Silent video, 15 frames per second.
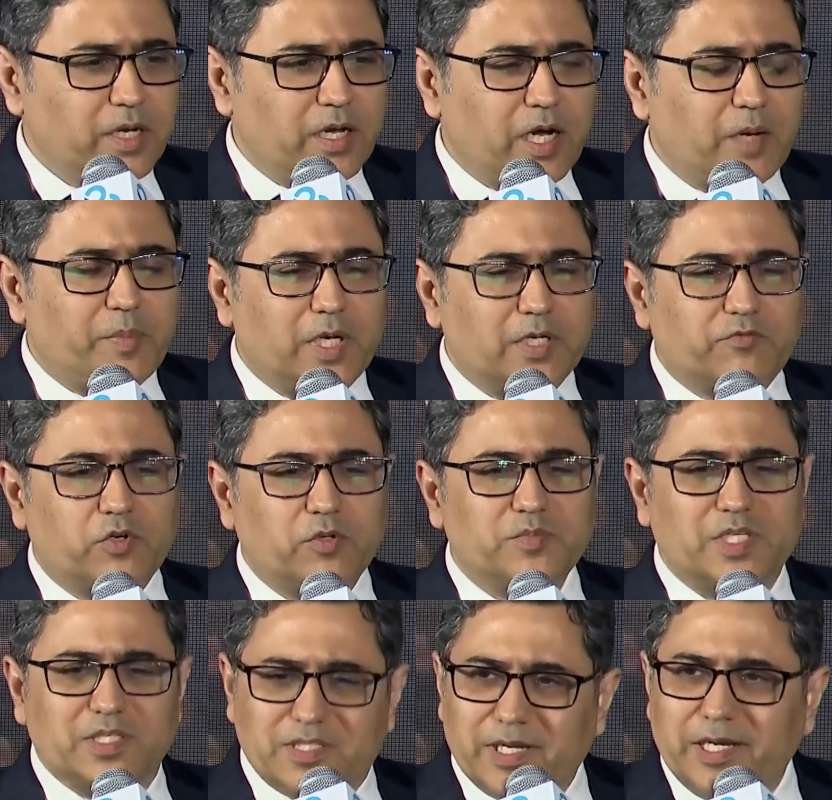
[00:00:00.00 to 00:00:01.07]
Apart from
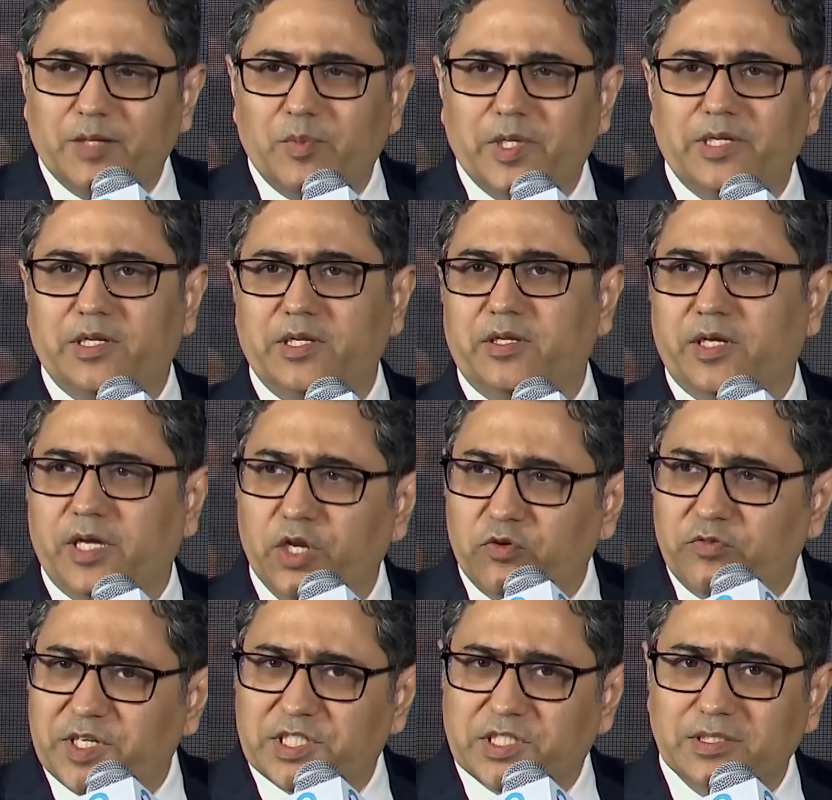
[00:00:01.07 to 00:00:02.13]
sustainability,
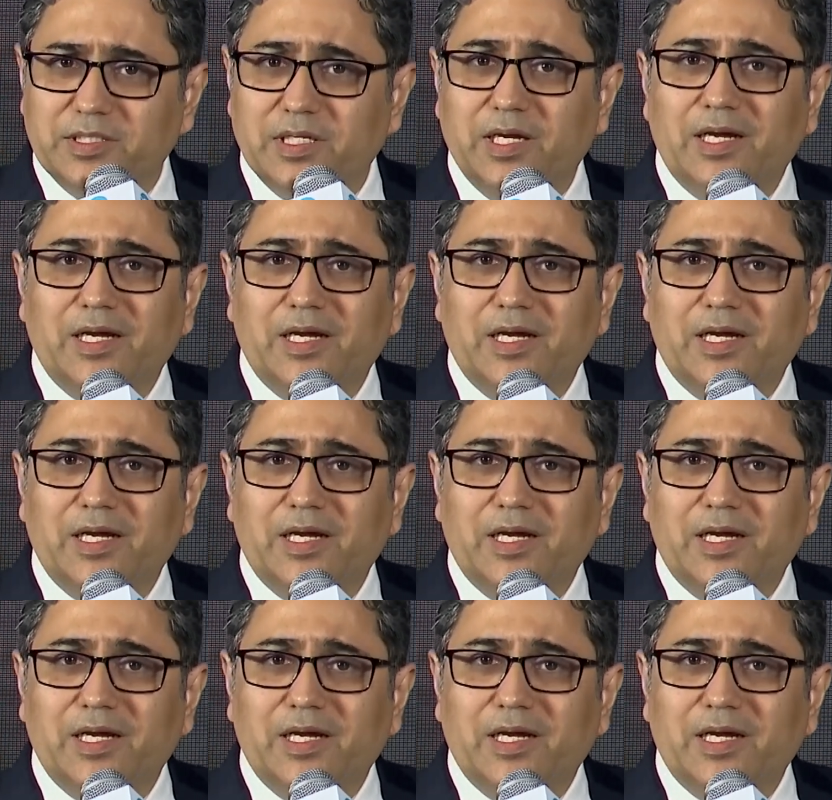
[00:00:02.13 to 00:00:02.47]
innovation,